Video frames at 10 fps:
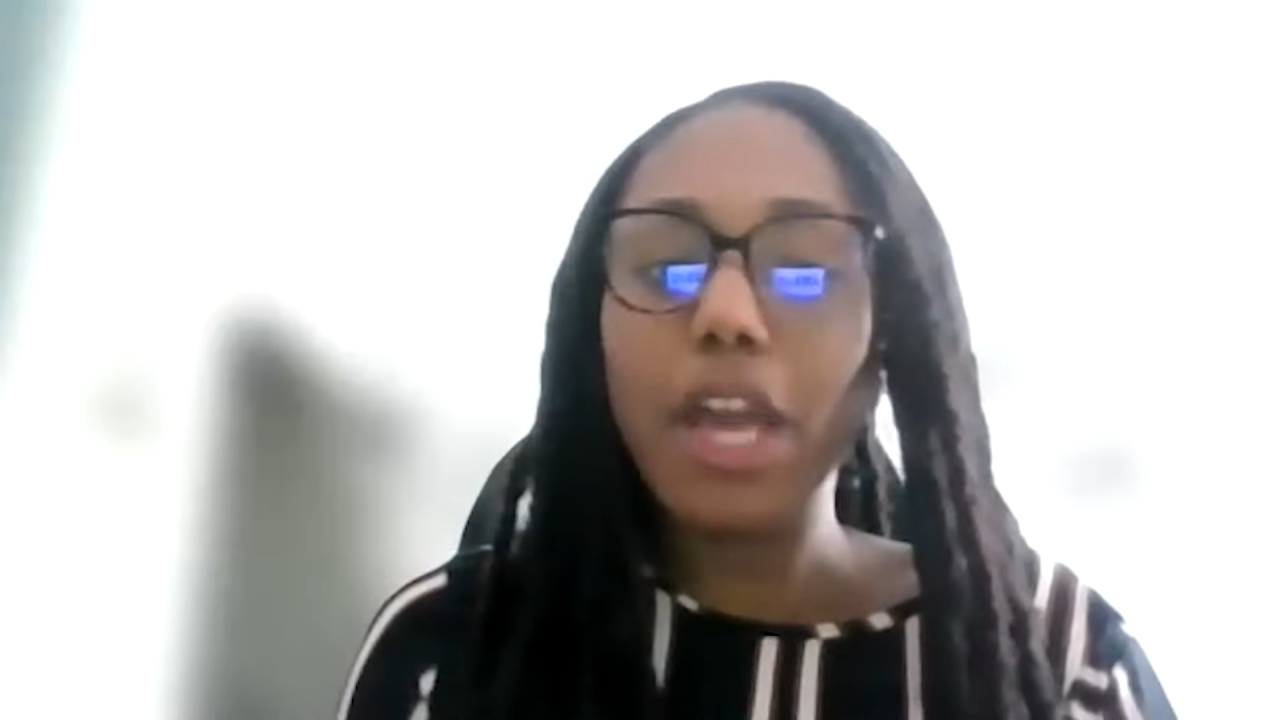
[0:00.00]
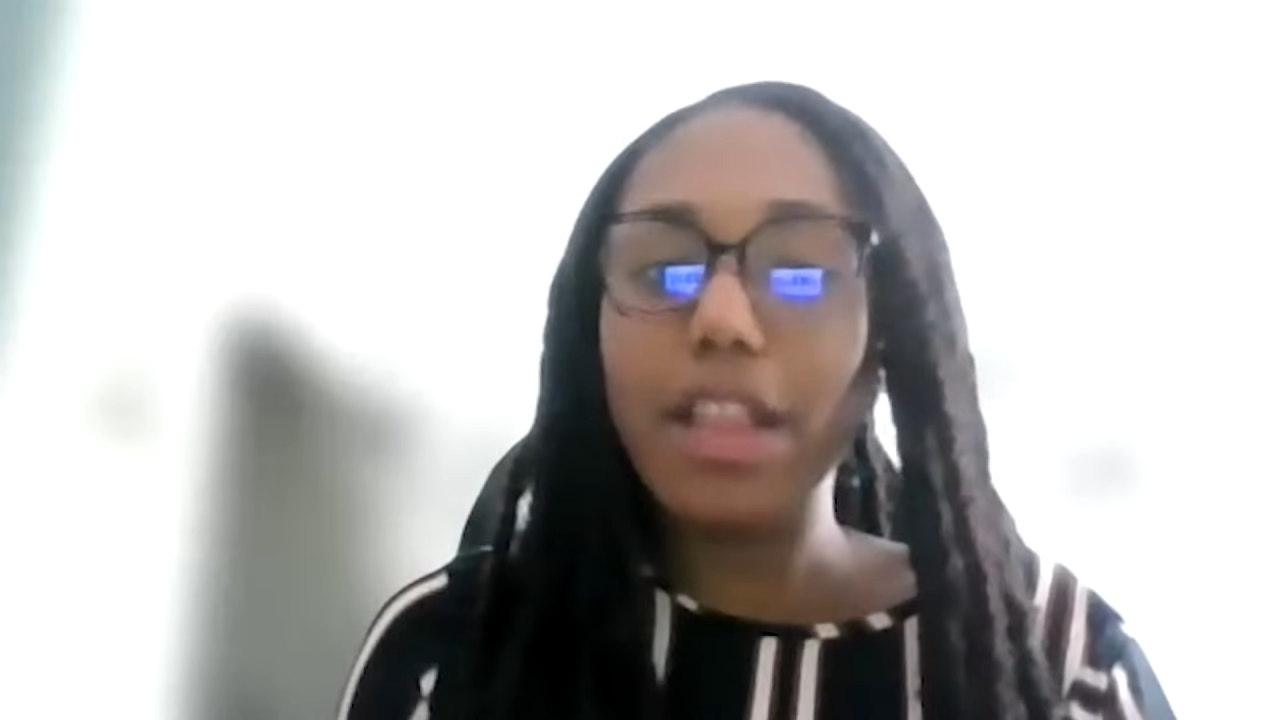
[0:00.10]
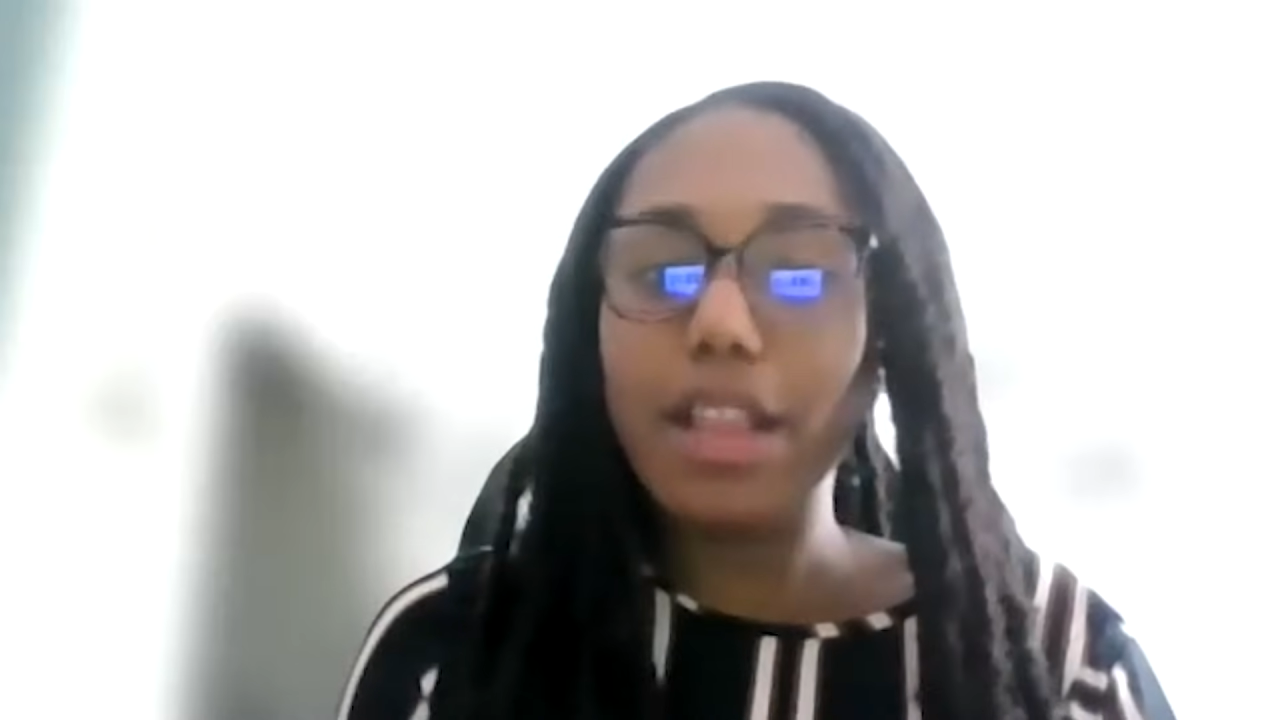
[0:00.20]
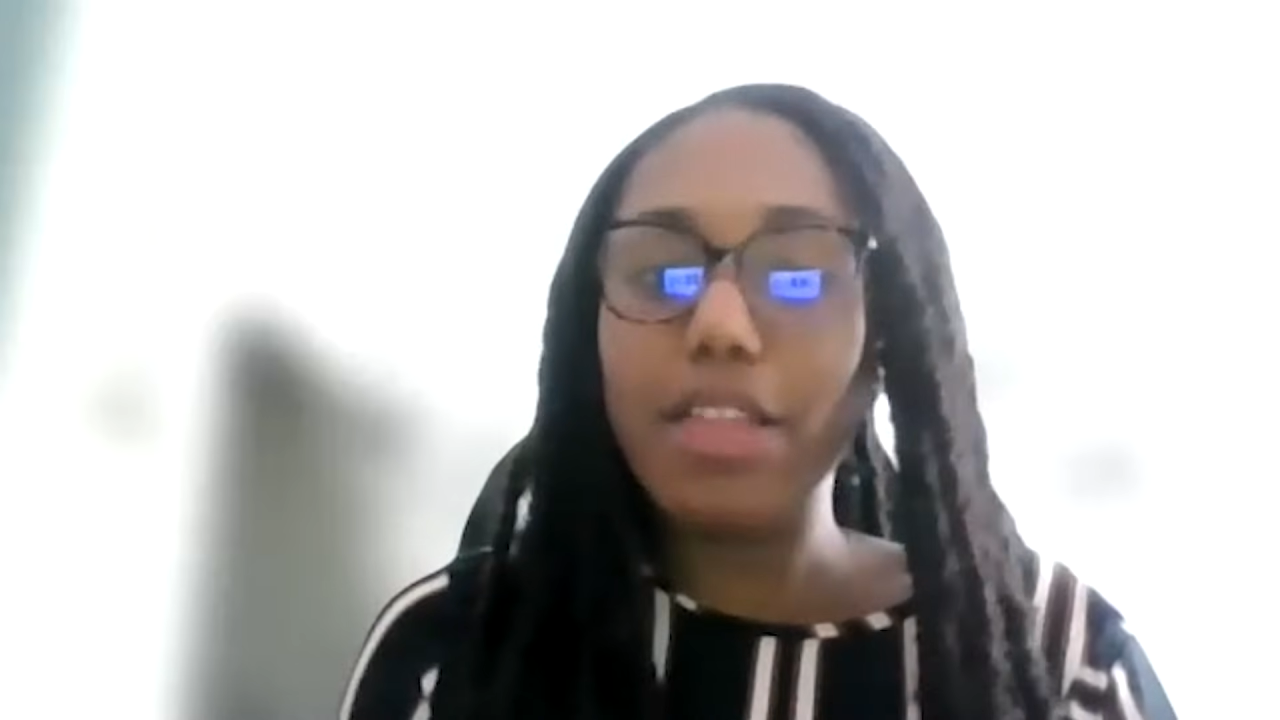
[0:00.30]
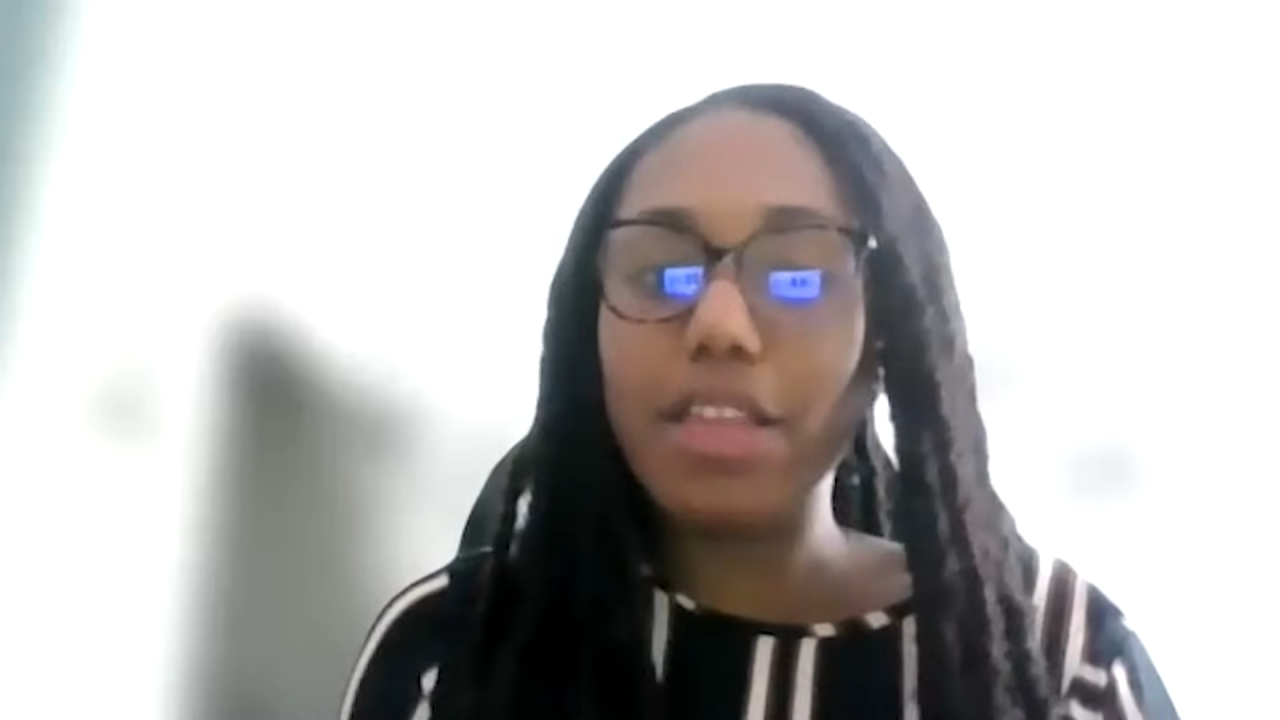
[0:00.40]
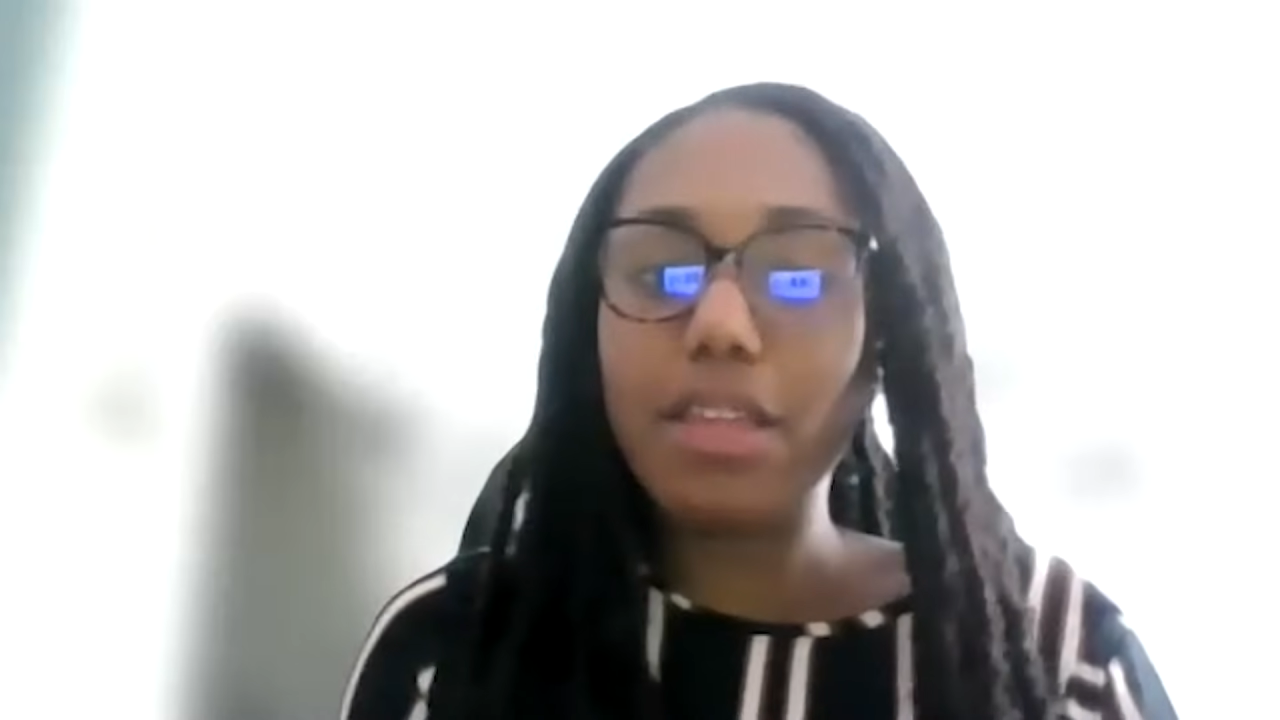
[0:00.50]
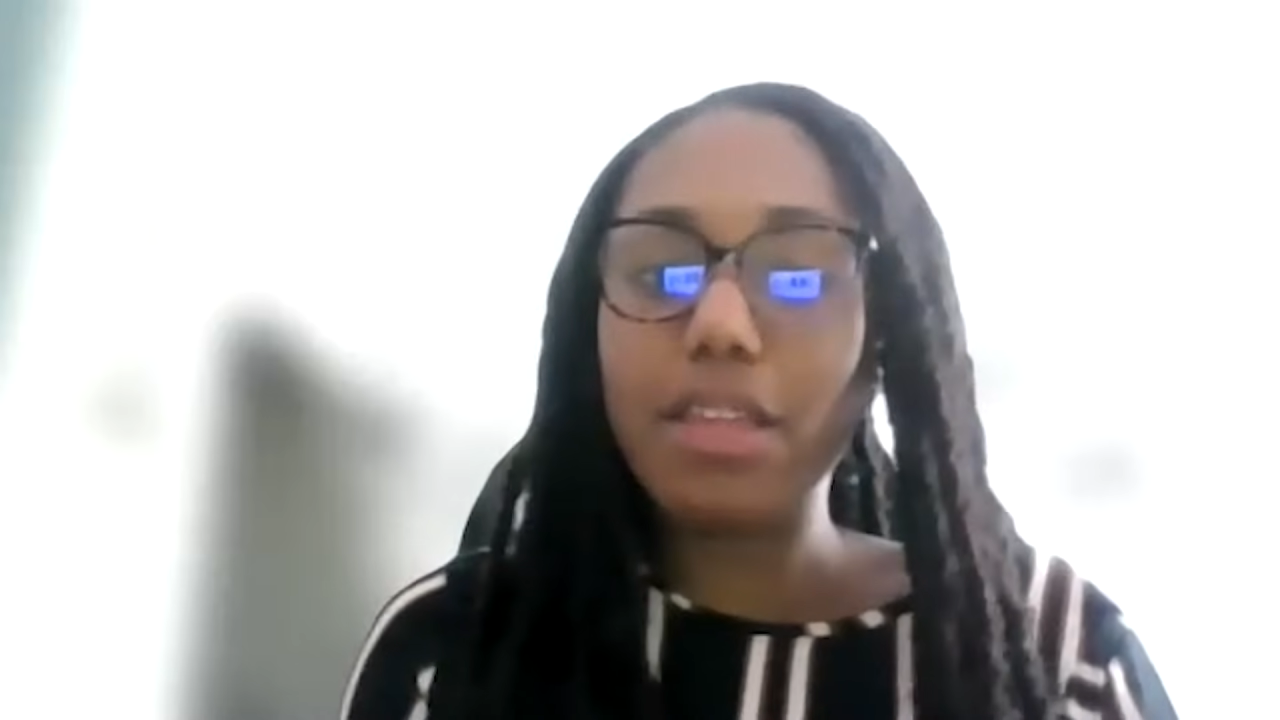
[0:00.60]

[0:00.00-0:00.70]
as you can